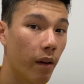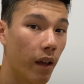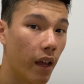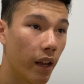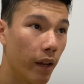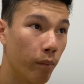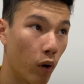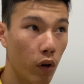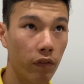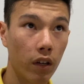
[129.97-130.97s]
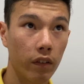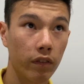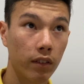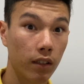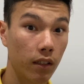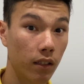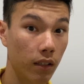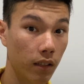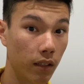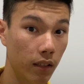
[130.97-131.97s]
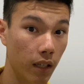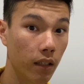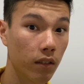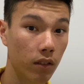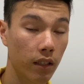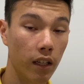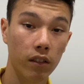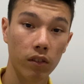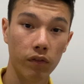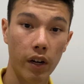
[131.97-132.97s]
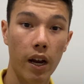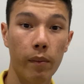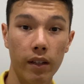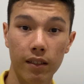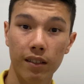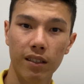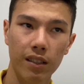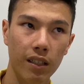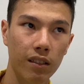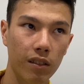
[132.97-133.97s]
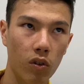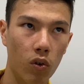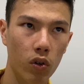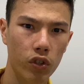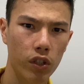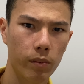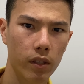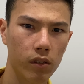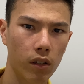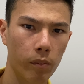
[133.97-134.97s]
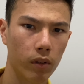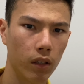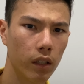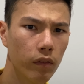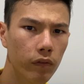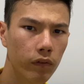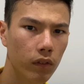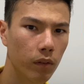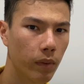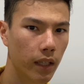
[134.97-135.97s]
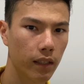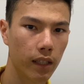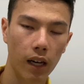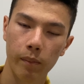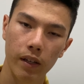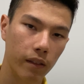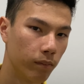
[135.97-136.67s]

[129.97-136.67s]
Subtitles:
and they both have 6 gigs of RAM and 6-core GPU, I believe, compared to